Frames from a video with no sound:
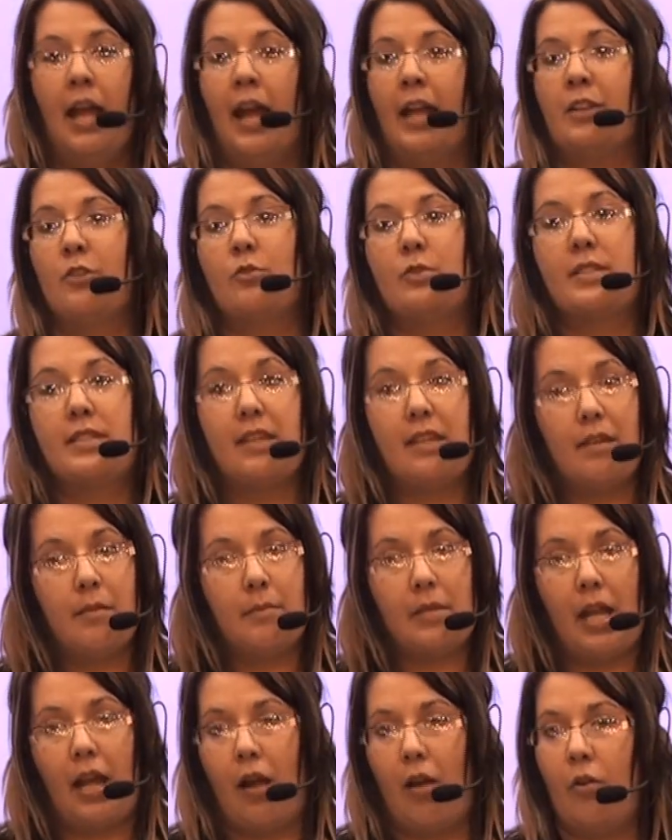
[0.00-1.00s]
And you see
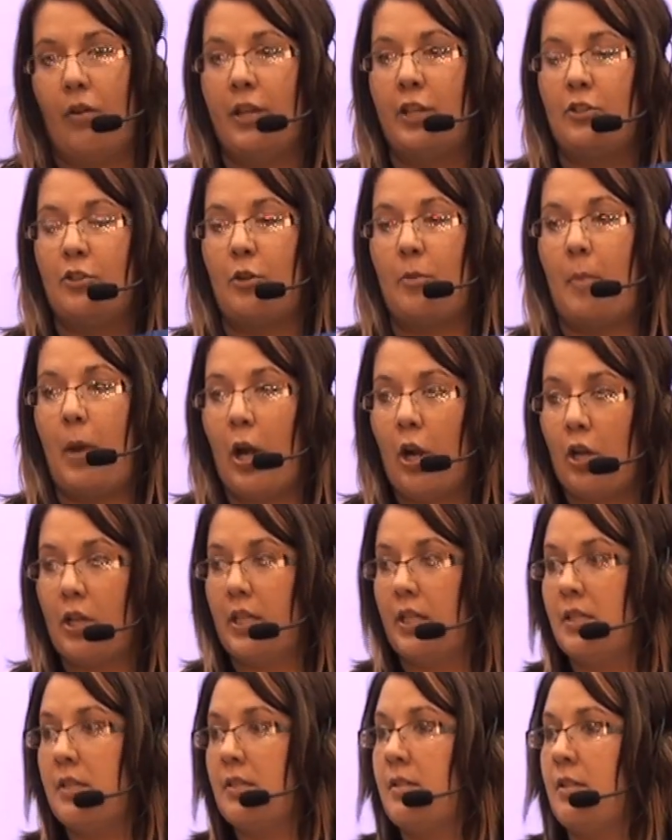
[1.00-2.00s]
them now in your
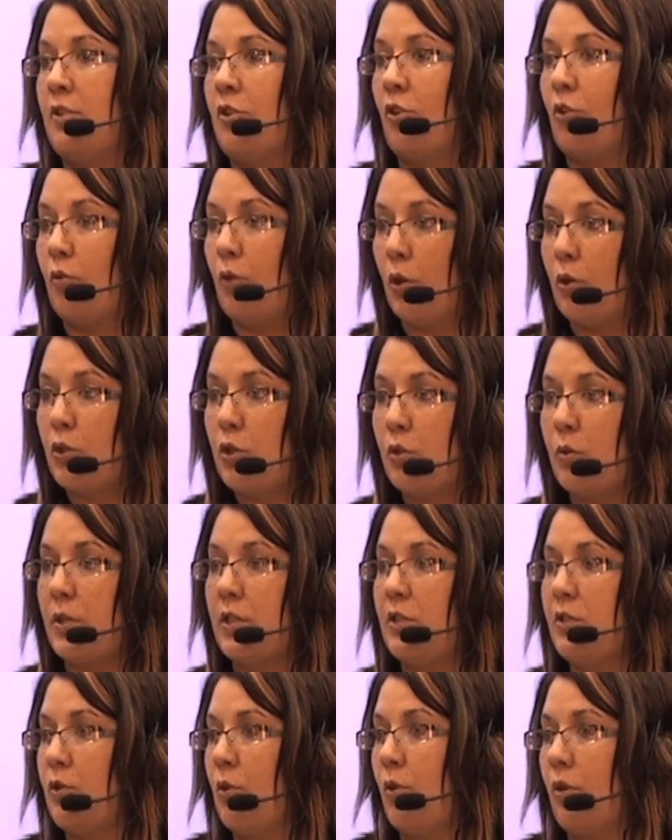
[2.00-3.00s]
markets, in your grocery
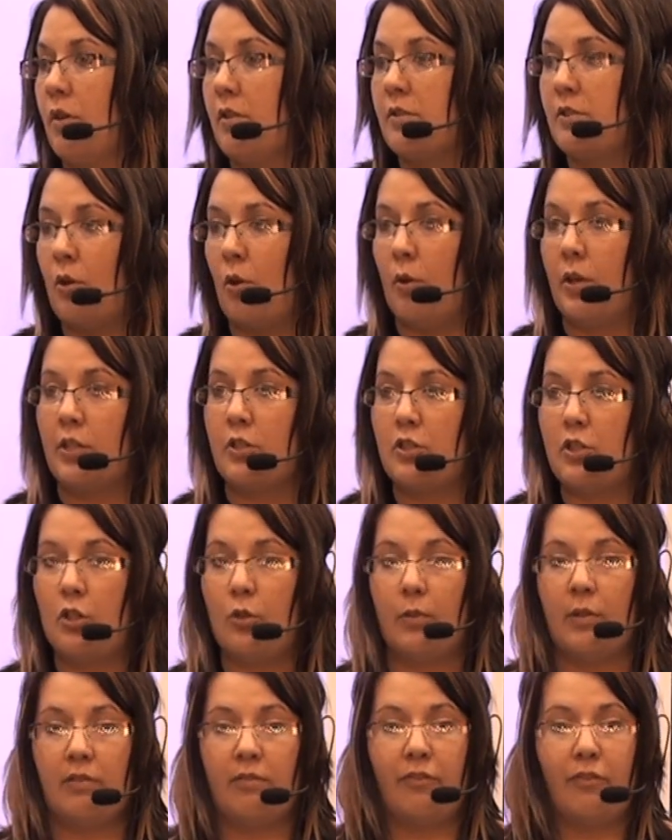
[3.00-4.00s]
stores, going
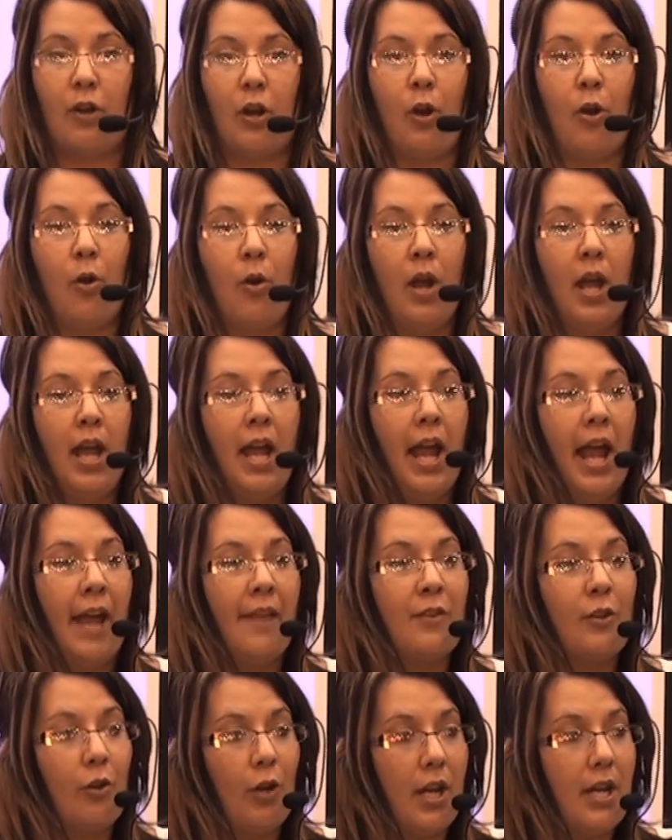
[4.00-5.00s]
to and fro.
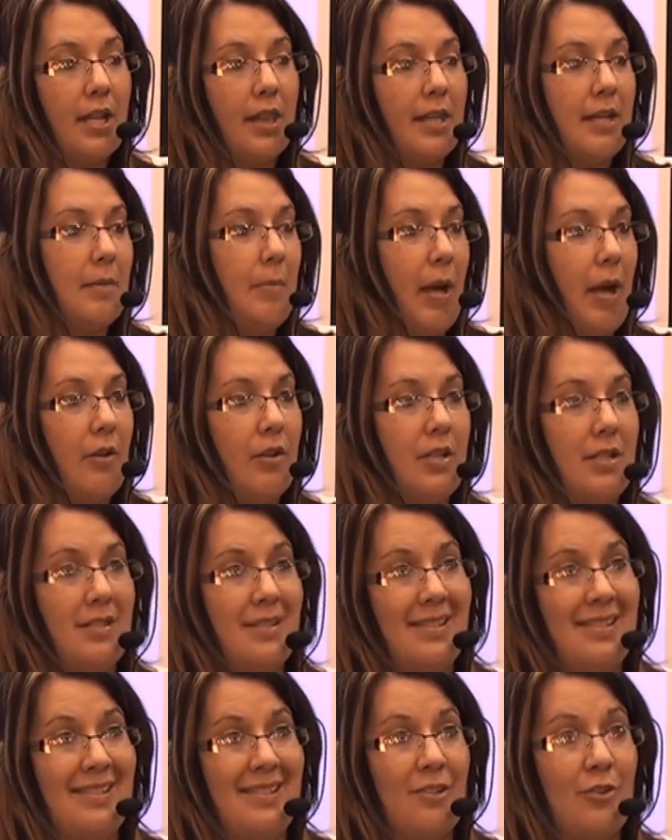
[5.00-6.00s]
And the great thing about it
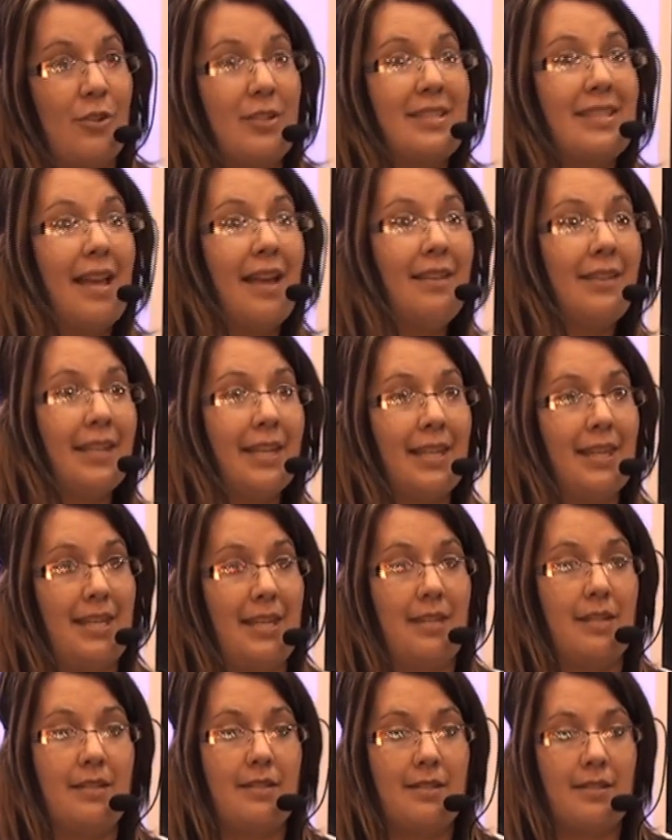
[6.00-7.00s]
is they're selling
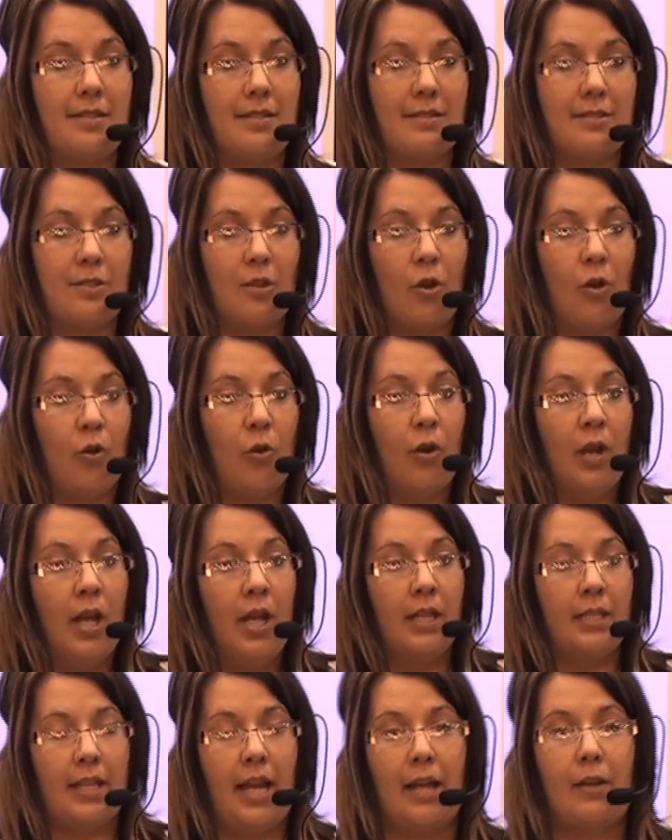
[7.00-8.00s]
these. So
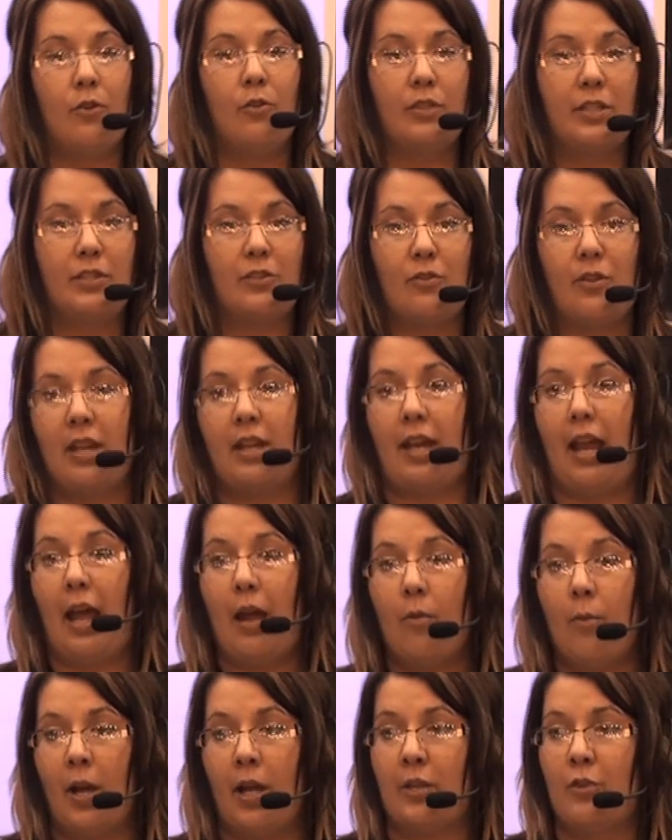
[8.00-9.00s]
not only do they
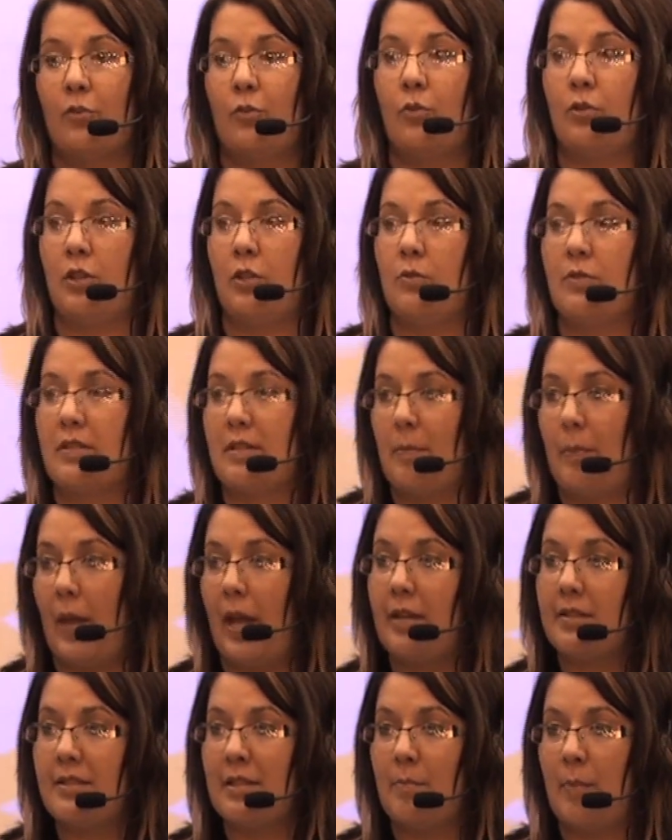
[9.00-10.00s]
not want you to use the
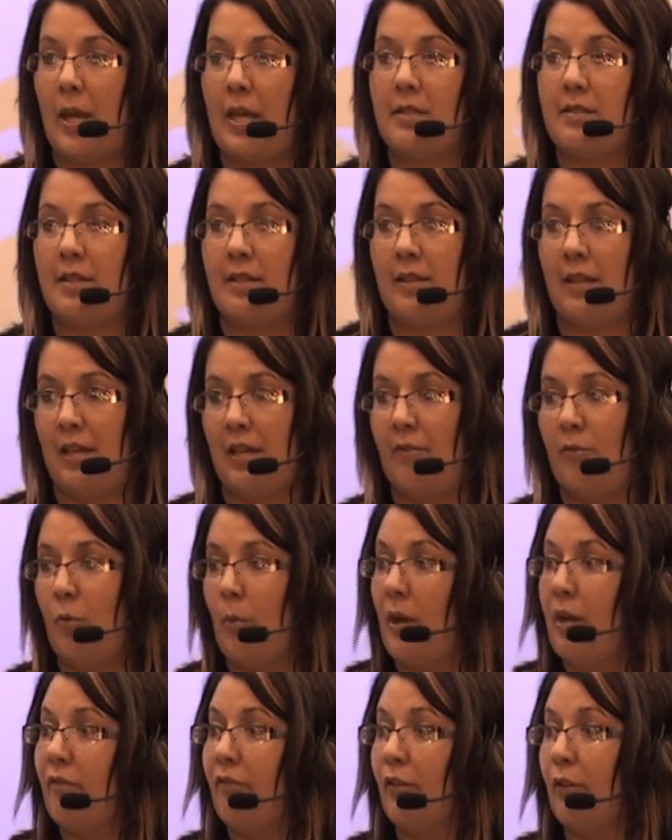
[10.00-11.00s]
plastic bags that they give
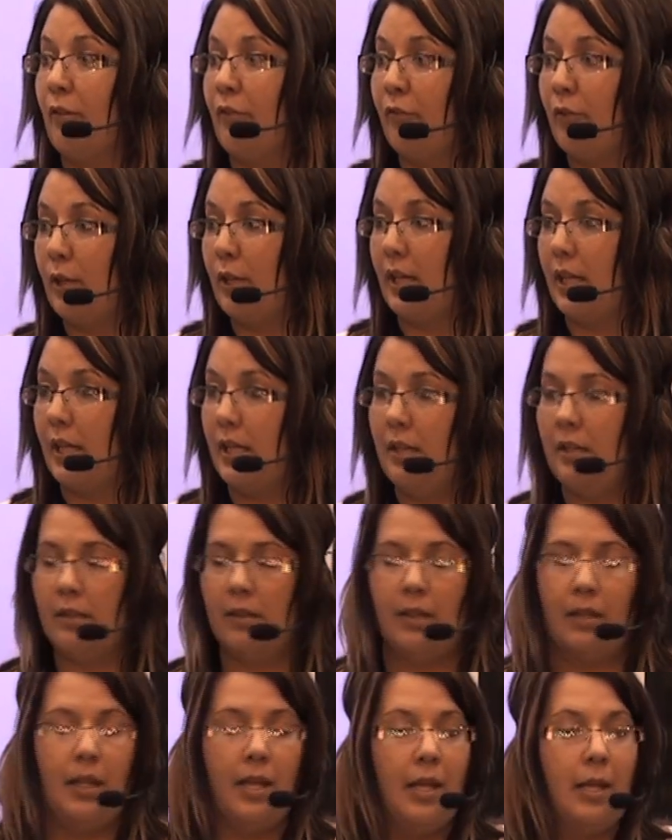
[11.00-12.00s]
away for free,
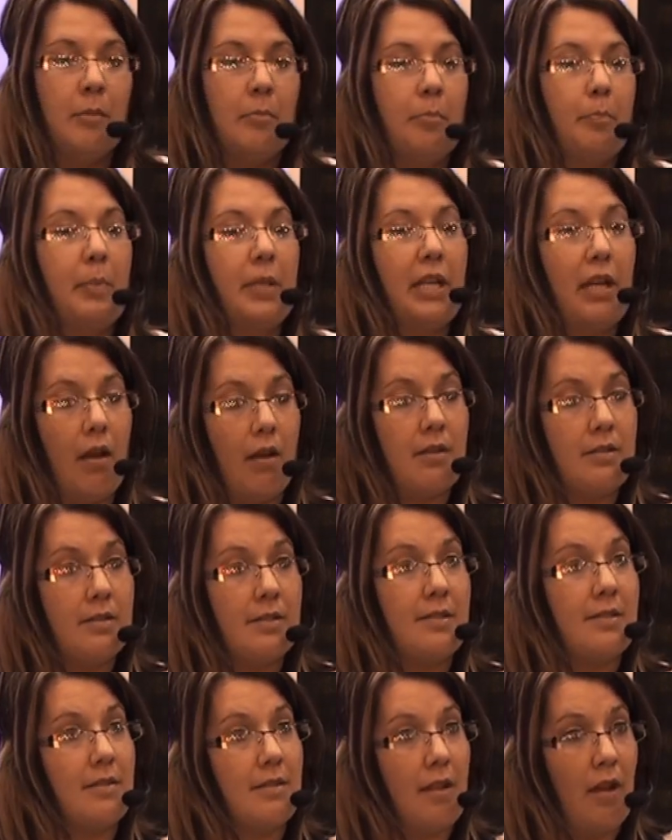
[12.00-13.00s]

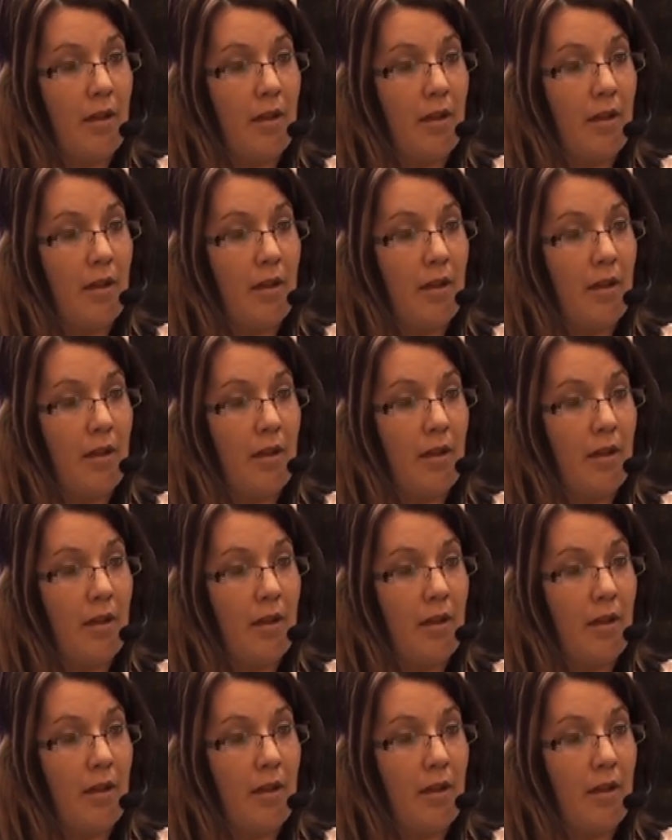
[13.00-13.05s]
because